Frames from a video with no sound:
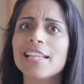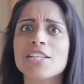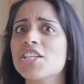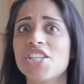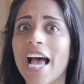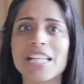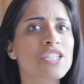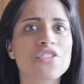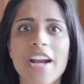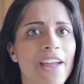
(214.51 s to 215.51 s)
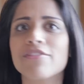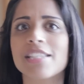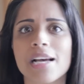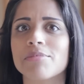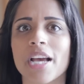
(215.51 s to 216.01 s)
And there's a challenge for every
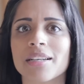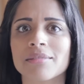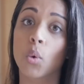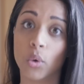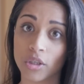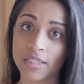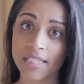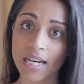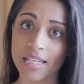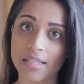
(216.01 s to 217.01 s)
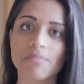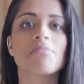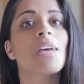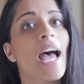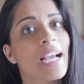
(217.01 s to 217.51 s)
subject. World Studies,
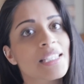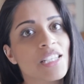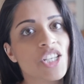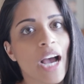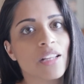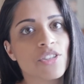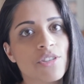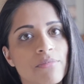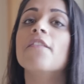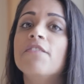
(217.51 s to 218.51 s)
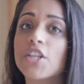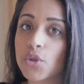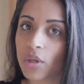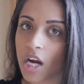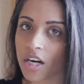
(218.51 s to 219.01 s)
Accent Challenge.
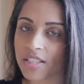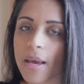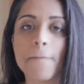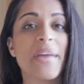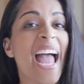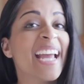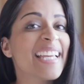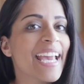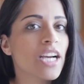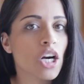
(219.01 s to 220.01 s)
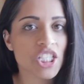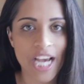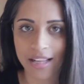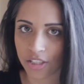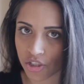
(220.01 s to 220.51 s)
Visual Arts, Pancake Art
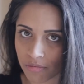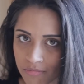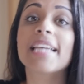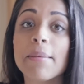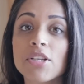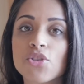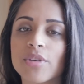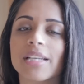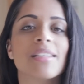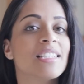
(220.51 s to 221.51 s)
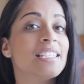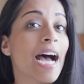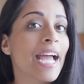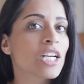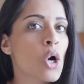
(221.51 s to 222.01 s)
Challenge. Chemistry,
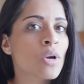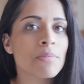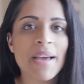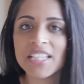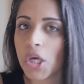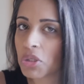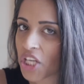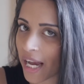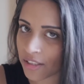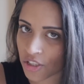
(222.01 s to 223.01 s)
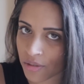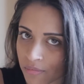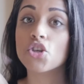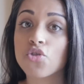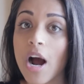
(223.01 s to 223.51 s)
Diet Coke and Mentos Challenge.
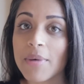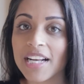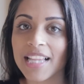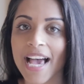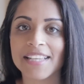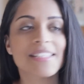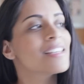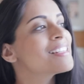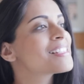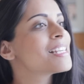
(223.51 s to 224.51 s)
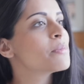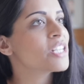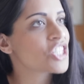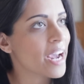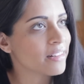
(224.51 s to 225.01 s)
Drama Class,
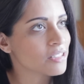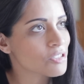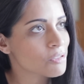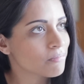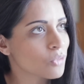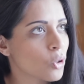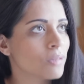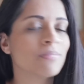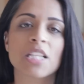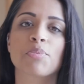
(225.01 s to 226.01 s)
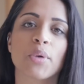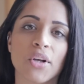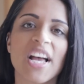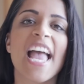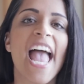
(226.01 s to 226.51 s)
Cinnamon Challenge. Or, let's be
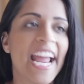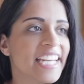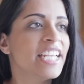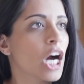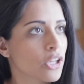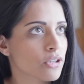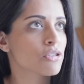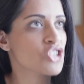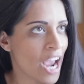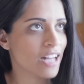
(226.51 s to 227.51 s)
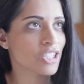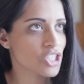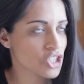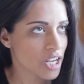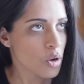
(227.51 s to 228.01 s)
real, any other
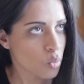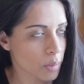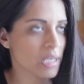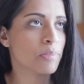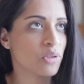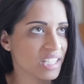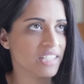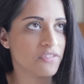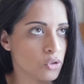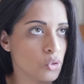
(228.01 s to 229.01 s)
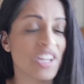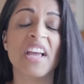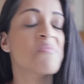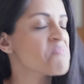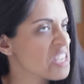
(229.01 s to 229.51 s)
challenge where people eat food,
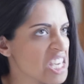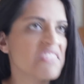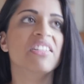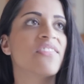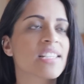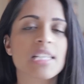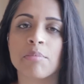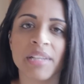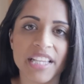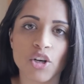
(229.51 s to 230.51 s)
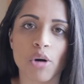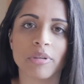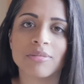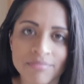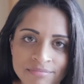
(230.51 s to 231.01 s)
even if it's completely normal.